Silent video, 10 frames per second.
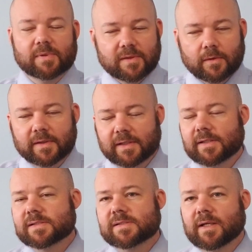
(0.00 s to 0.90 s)
but they're on the
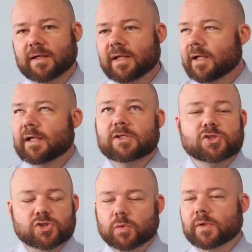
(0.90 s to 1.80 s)
inside
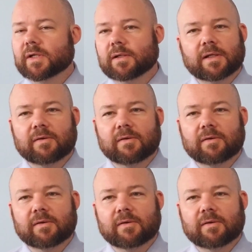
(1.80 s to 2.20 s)
enjoying